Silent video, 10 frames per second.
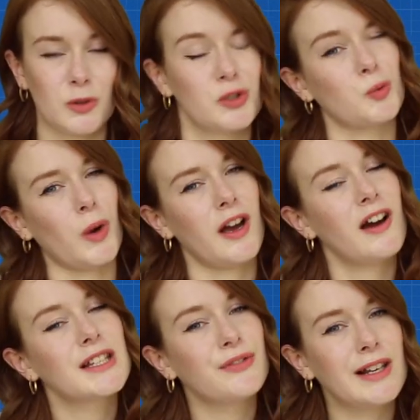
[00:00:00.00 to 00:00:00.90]
which is why
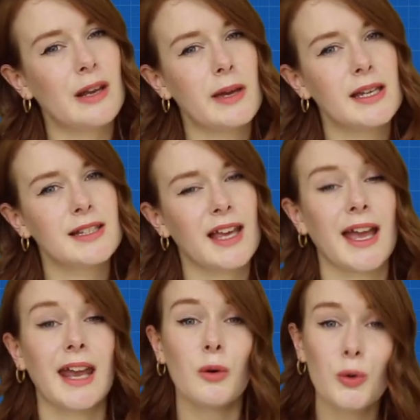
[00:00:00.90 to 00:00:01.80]
hugs feel amazing, and